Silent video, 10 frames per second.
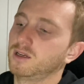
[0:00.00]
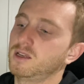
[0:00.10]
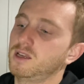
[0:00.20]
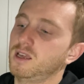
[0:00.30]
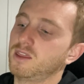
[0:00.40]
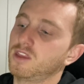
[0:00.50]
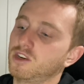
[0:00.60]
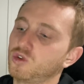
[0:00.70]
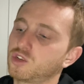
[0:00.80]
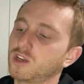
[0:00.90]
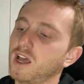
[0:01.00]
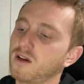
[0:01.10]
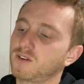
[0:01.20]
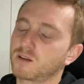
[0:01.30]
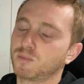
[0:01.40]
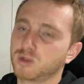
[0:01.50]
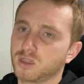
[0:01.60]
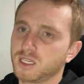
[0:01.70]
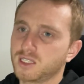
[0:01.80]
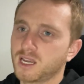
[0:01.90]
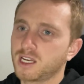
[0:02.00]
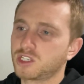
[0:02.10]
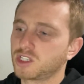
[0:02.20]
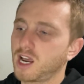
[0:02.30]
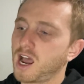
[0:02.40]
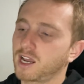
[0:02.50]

and then you should have a completely dead shock.